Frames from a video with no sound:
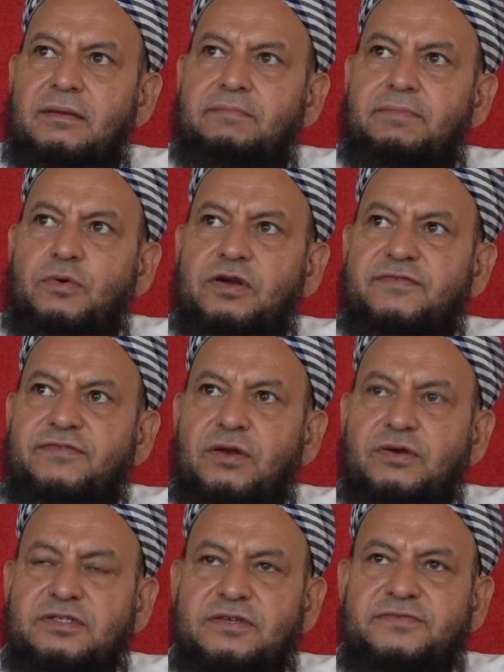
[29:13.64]
poet,
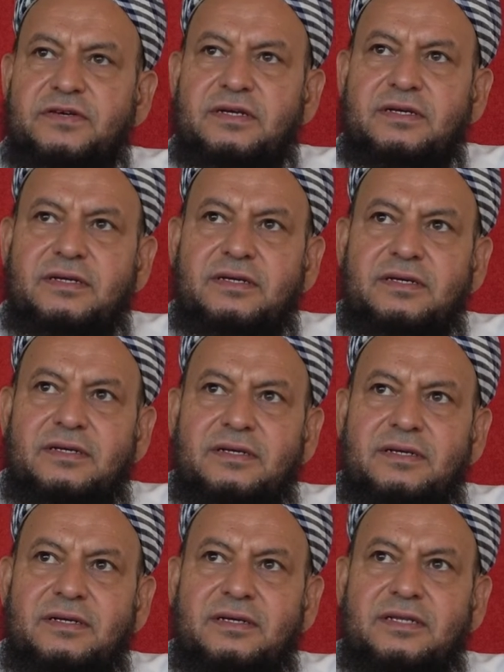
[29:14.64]
philosopher,
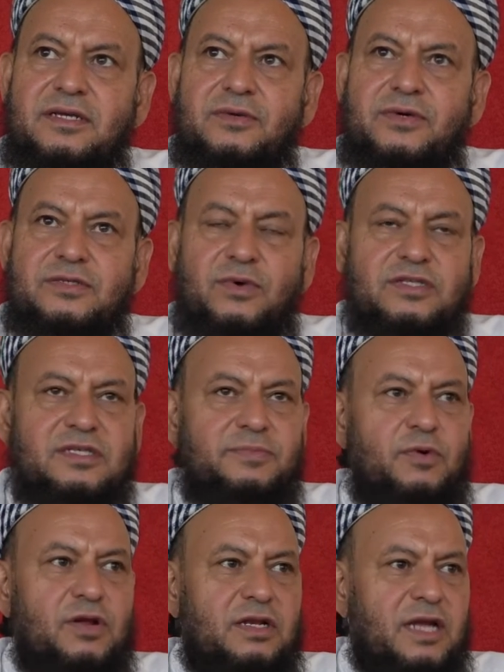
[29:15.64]
and he was once
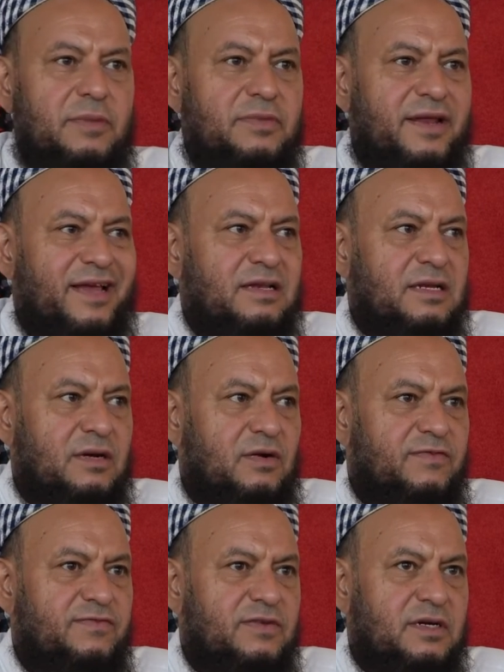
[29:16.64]
upon a time the rector
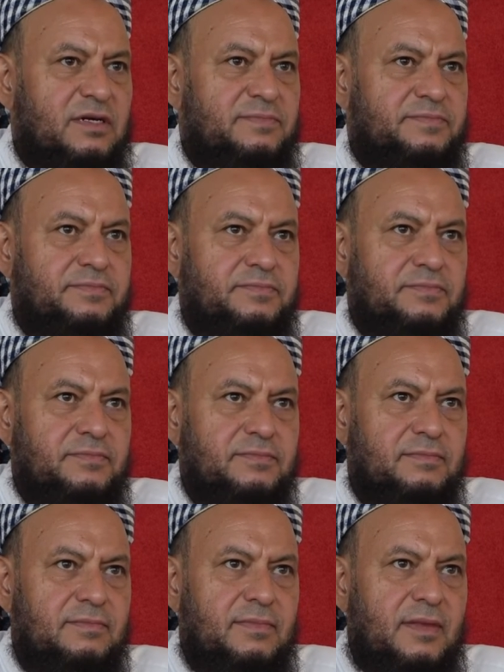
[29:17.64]
of
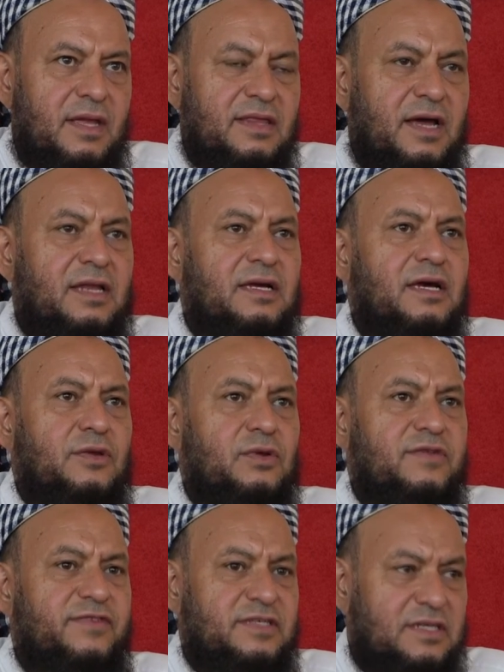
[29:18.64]
the Aligarh
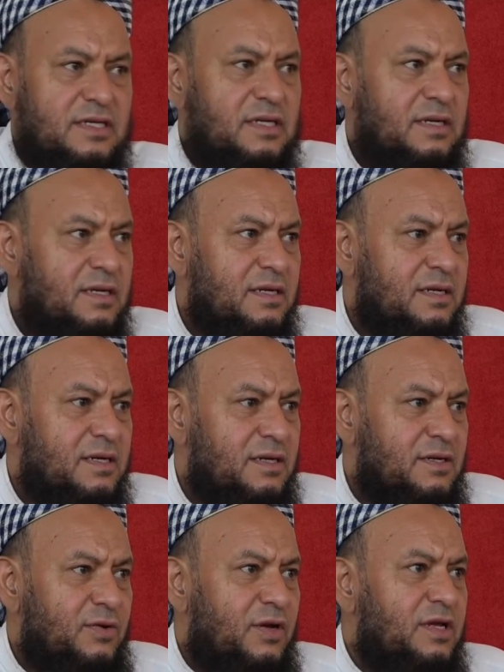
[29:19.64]
University.
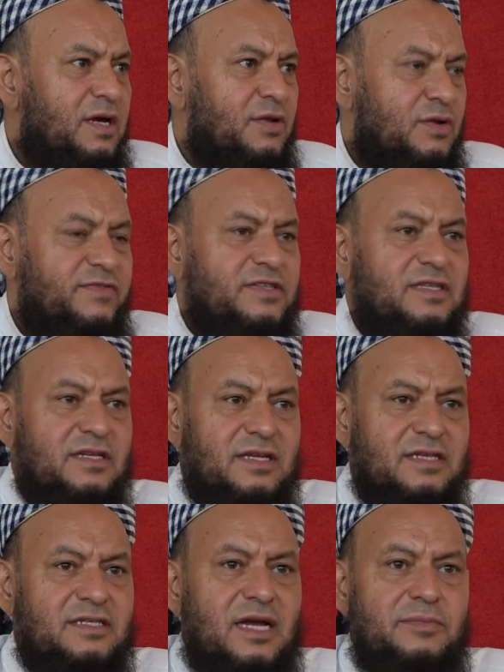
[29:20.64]
Now, Aligarh University
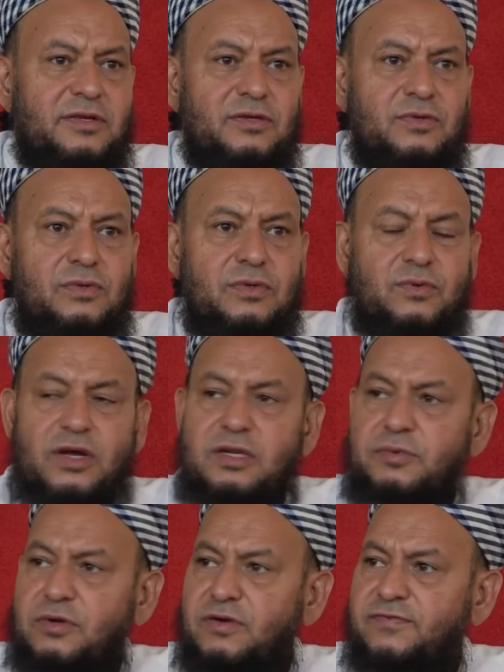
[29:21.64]
has come into quite
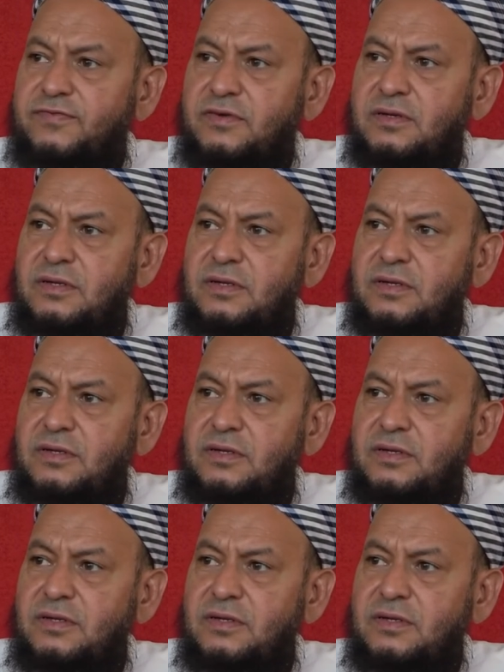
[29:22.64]
a bit of